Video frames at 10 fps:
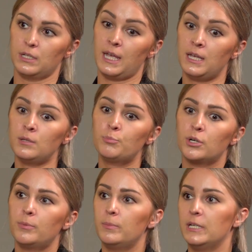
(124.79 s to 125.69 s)
and
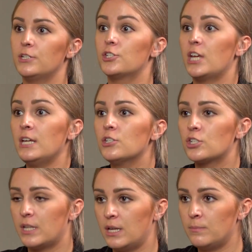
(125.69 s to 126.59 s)
probably
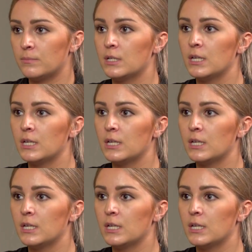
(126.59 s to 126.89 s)
change them